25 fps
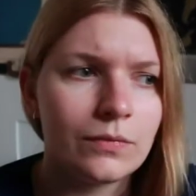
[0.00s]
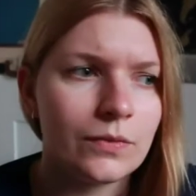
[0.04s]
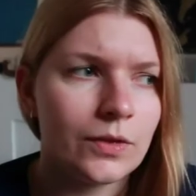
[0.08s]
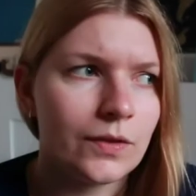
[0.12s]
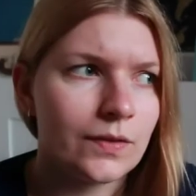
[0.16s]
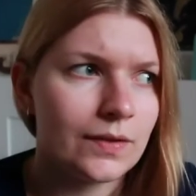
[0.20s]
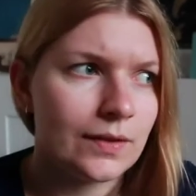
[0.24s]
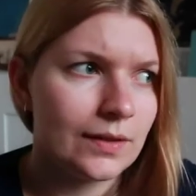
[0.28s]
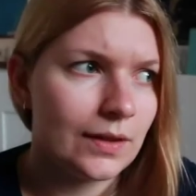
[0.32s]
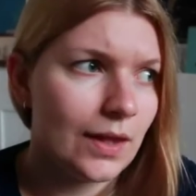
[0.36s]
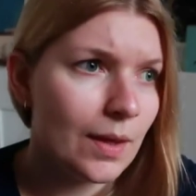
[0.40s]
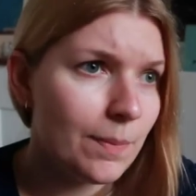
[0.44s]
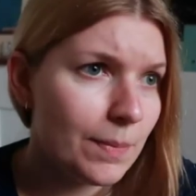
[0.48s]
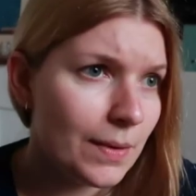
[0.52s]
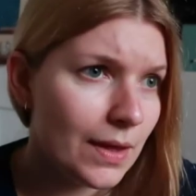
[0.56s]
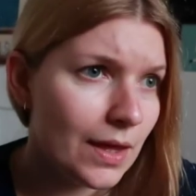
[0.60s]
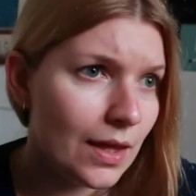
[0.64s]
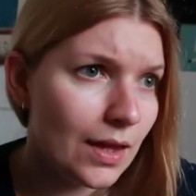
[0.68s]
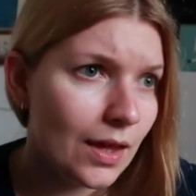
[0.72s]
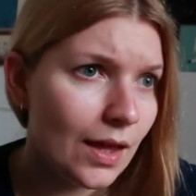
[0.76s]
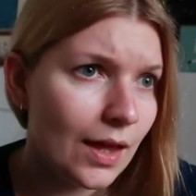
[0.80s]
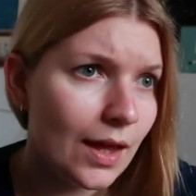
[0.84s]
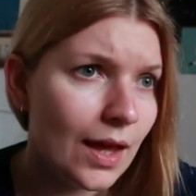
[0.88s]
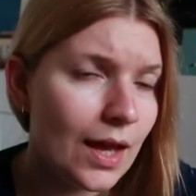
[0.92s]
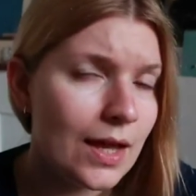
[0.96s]

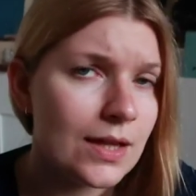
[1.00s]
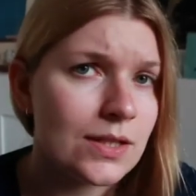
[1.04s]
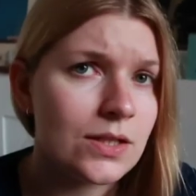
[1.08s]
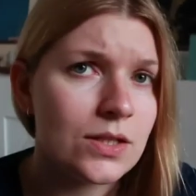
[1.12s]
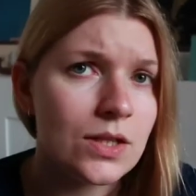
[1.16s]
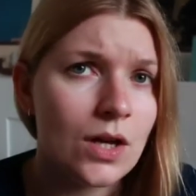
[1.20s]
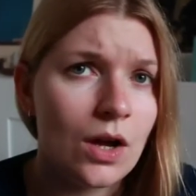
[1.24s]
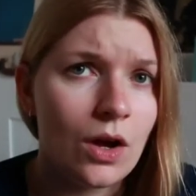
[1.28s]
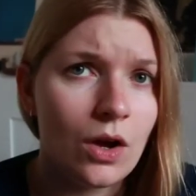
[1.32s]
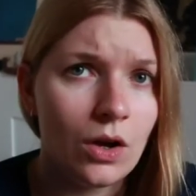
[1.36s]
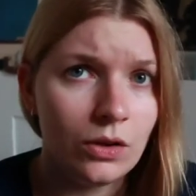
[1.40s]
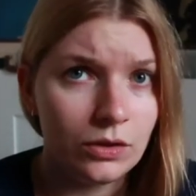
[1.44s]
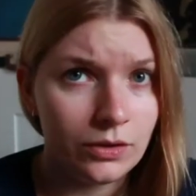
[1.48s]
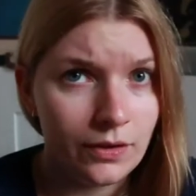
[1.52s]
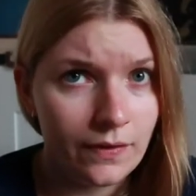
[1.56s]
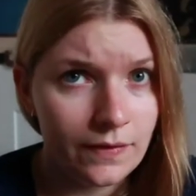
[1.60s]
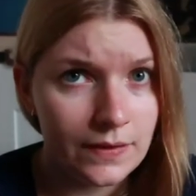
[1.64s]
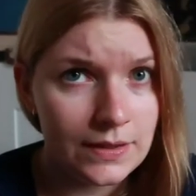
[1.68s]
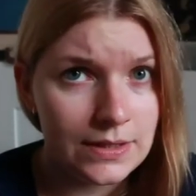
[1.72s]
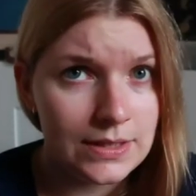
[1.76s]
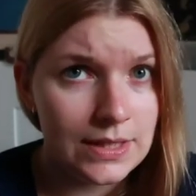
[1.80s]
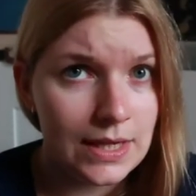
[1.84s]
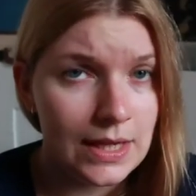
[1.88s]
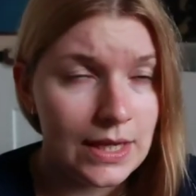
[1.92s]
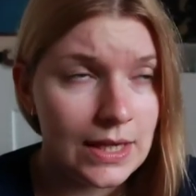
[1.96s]
skipping kinda all of
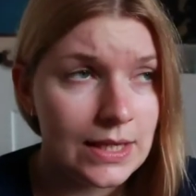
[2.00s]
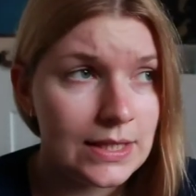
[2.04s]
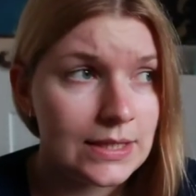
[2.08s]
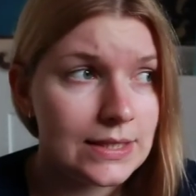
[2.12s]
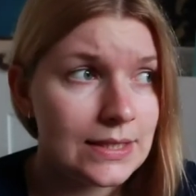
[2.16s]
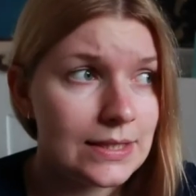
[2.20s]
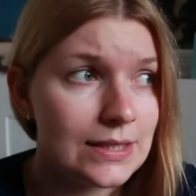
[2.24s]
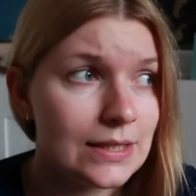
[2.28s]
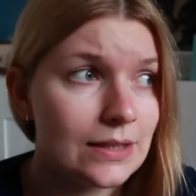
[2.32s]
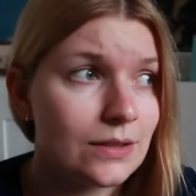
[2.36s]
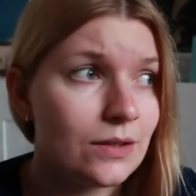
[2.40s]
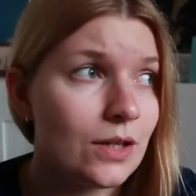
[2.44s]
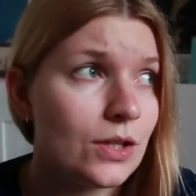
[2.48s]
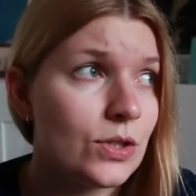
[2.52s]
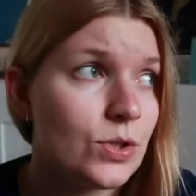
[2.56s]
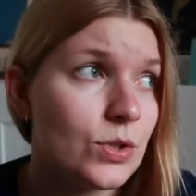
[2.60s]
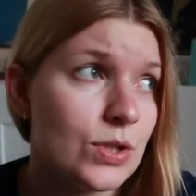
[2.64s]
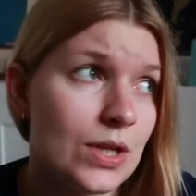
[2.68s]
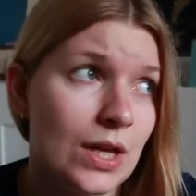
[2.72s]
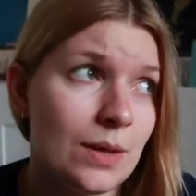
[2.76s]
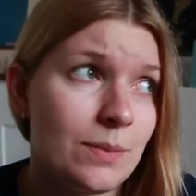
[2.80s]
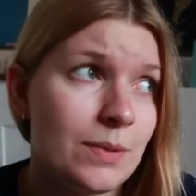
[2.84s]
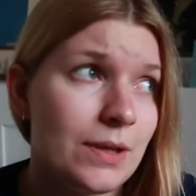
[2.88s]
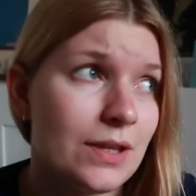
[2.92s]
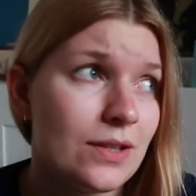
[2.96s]
the days, not
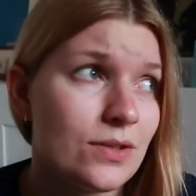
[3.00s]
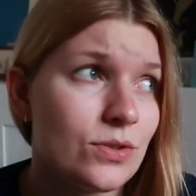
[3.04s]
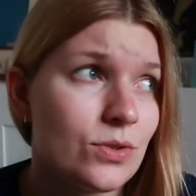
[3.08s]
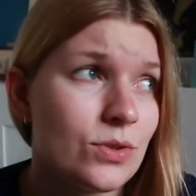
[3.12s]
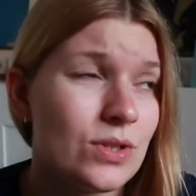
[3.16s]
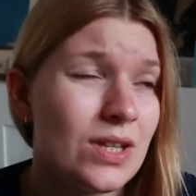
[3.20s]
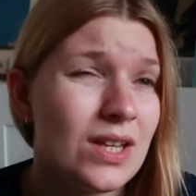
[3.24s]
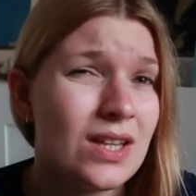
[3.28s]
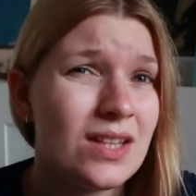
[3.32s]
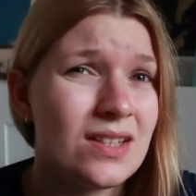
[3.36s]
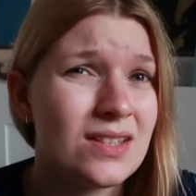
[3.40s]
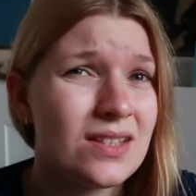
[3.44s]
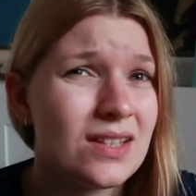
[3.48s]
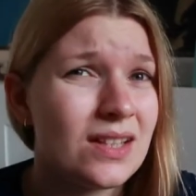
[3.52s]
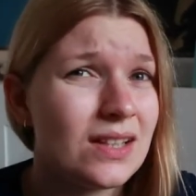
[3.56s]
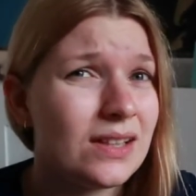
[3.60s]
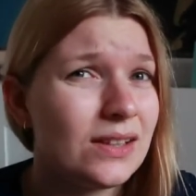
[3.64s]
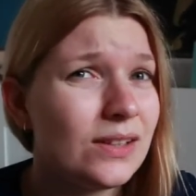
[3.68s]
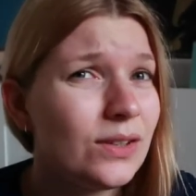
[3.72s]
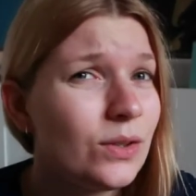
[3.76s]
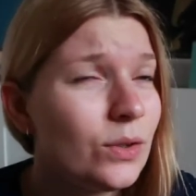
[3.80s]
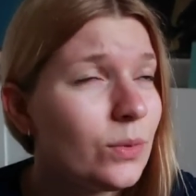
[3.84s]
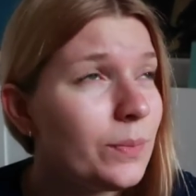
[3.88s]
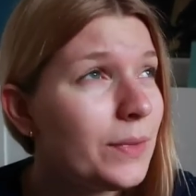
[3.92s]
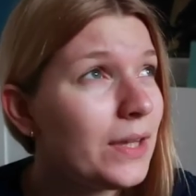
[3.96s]
today because today is
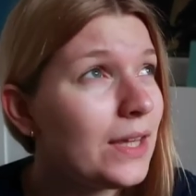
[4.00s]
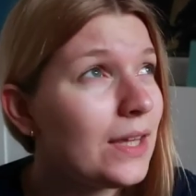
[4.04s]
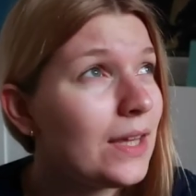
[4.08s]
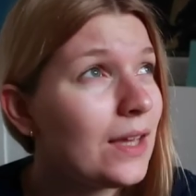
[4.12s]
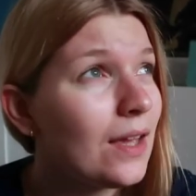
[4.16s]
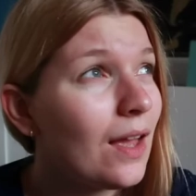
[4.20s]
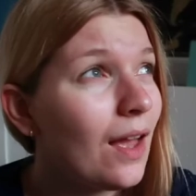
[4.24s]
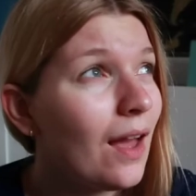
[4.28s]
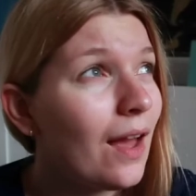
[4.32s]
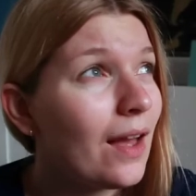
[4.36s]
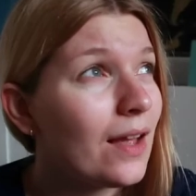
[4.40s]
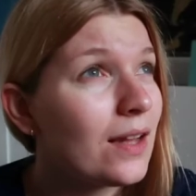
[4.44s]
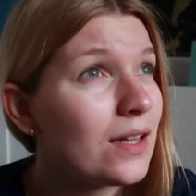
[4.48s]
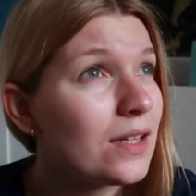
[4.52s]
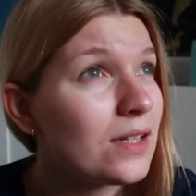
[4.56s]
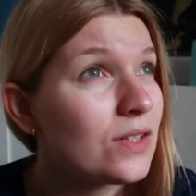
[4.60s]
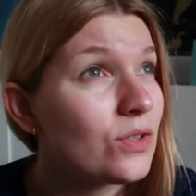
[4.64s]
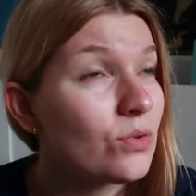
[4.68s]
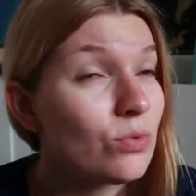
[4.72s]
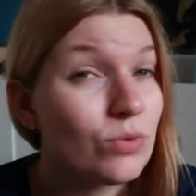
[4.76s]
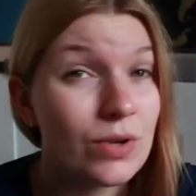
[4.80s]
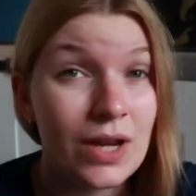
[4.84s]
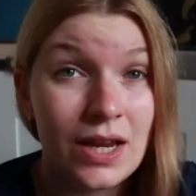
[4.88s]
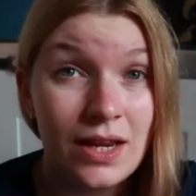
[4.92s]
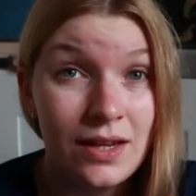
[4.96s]
gloomy and
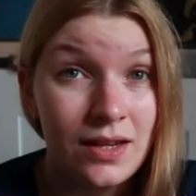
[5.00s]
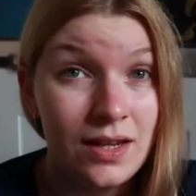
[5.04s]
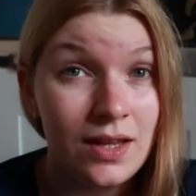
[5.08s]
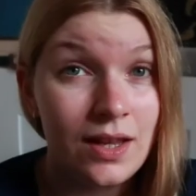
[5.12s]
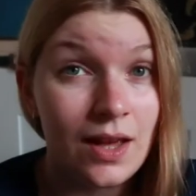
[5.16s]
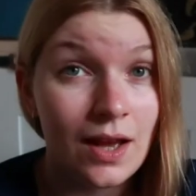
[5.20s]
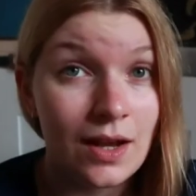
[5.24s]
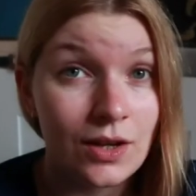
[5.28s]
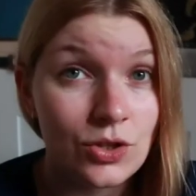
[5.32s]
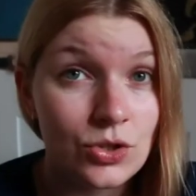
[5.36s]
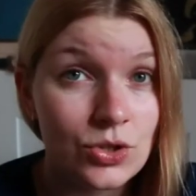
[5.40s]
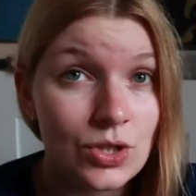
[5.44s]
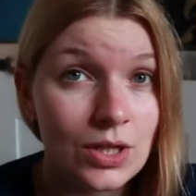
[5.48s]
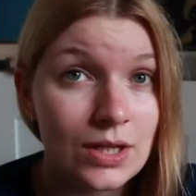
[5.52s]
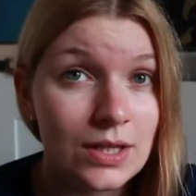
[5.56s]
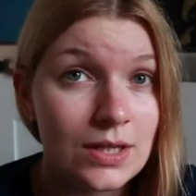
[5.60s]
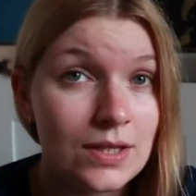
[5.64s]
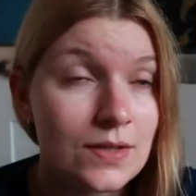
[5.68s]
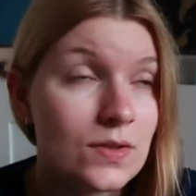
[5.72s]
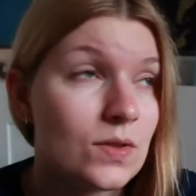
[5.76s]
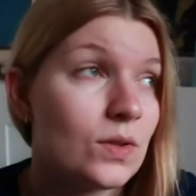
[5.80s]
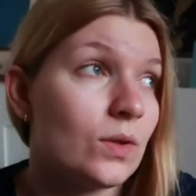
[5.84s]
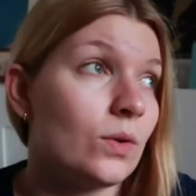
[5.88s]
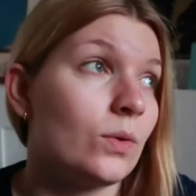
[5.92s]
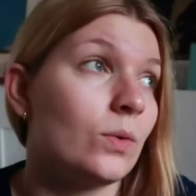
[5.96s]
rainy actually,
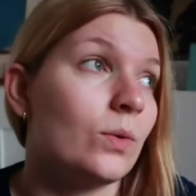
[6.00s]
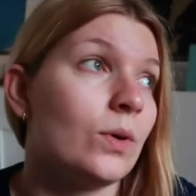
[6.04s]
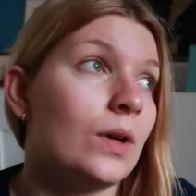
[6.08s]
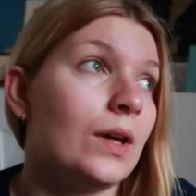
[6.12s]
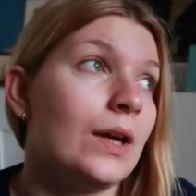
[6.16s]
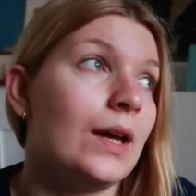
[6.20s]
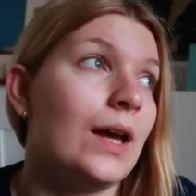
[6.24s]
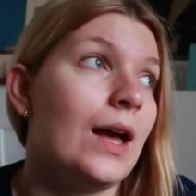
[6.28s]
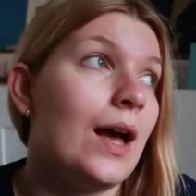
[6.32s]
so